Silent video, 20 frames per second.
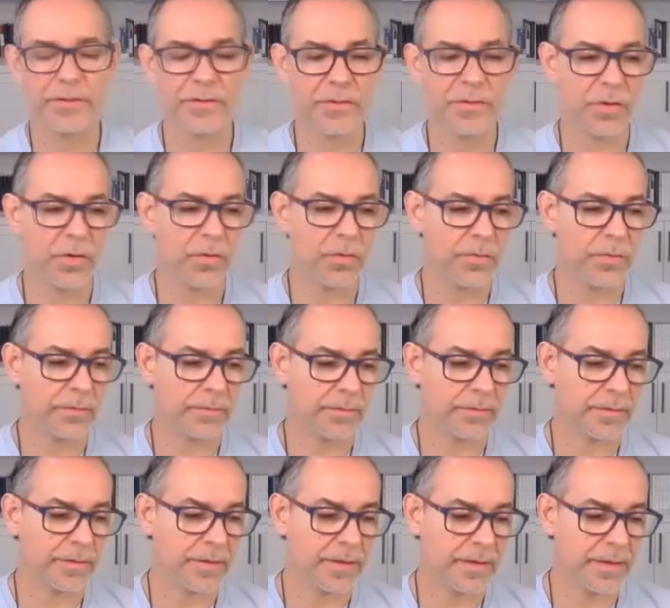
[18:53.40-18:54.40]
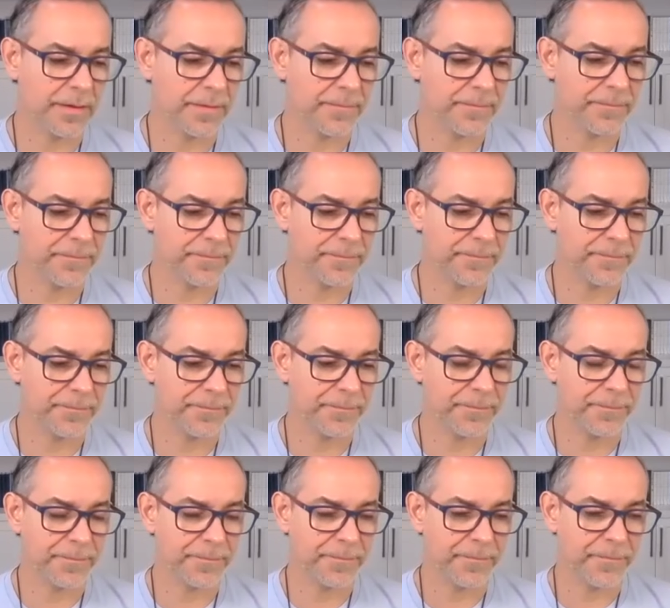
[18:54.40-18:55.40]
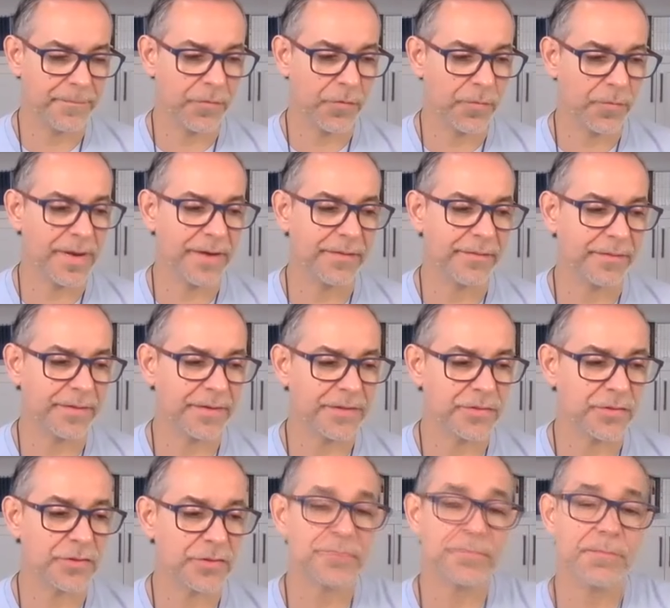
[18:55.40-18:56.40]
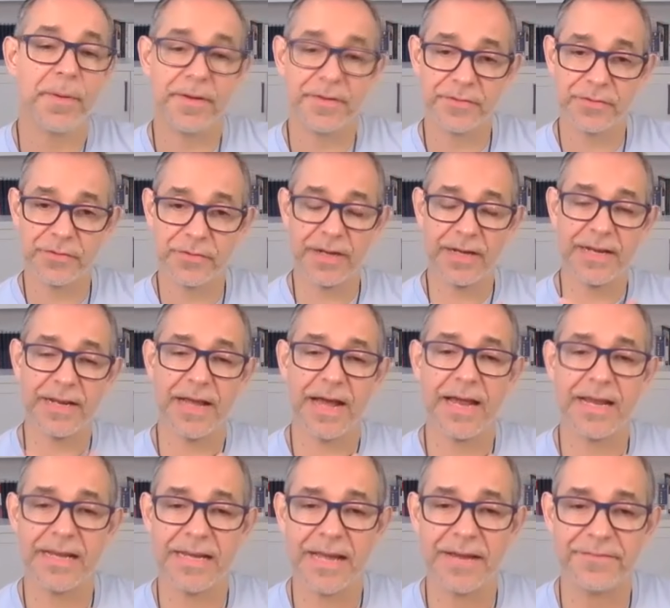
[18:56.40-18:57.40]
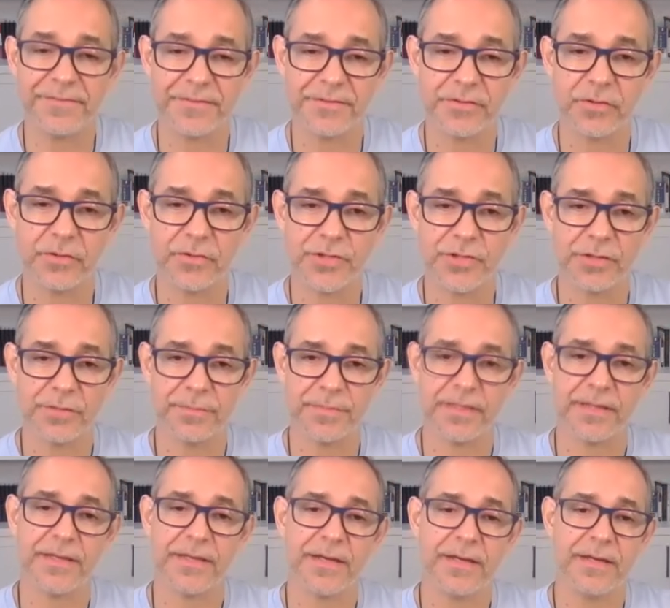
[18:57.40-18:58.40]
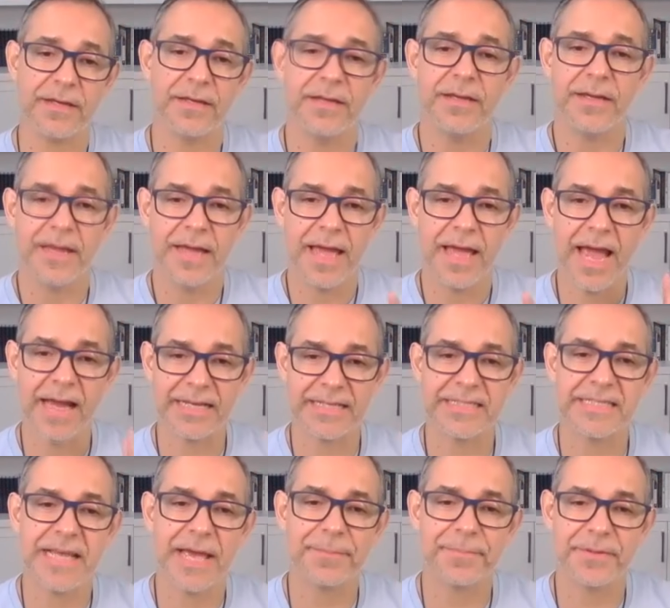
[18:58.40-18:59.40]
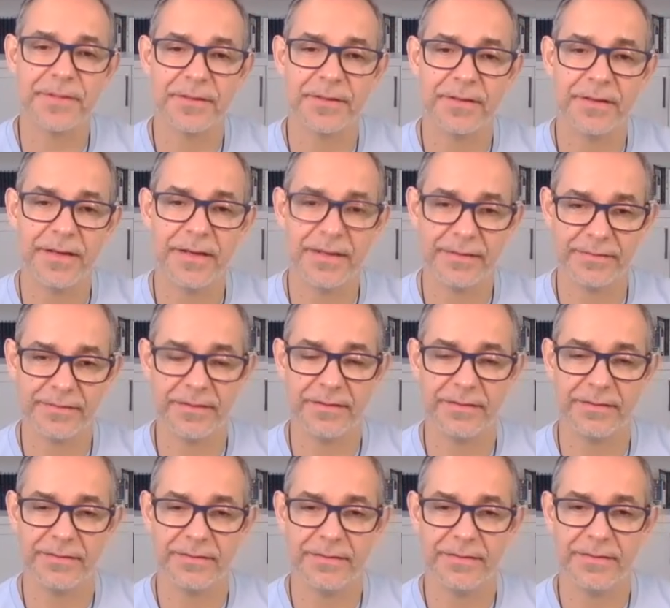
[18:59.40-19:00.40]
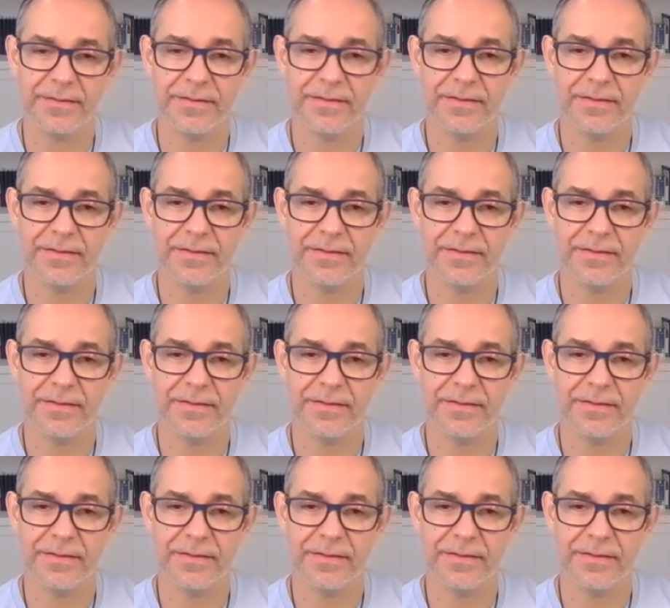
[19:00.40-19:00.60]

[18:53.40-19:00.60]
yeah you know um, for many reasons, personally, I left social media except LinkedIn.